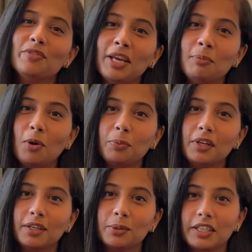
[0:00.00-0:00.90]
very
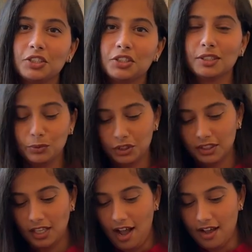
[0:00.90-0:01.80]
popular question which
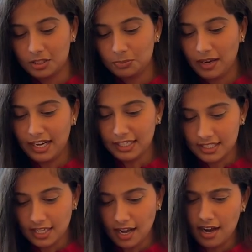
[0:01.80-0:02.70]
is asked by
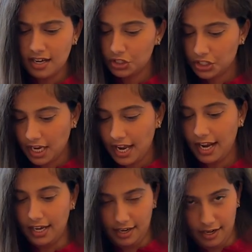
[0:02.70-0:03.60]
Nisar, Jay
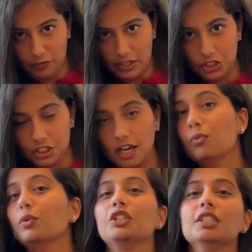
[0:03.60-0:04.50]
and Anvesha
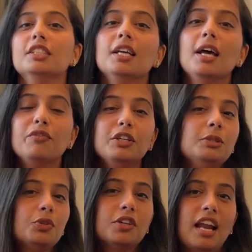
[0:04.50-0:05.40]
which is which
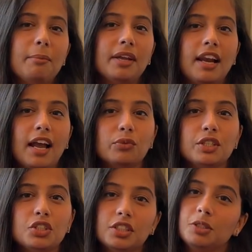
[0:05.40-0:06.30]
programming
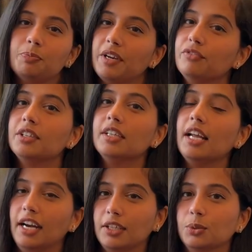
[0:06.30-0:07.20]
language is preferred
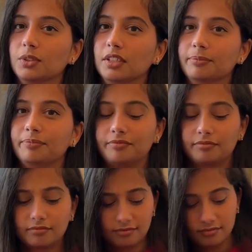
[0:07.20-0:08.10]
at Google.
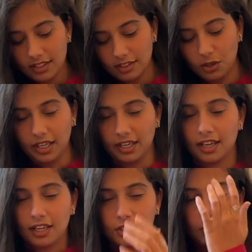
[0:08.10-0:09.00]
Okay,
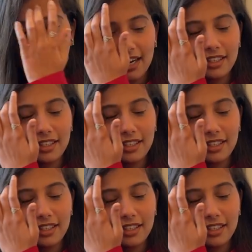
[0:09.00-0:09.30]
so I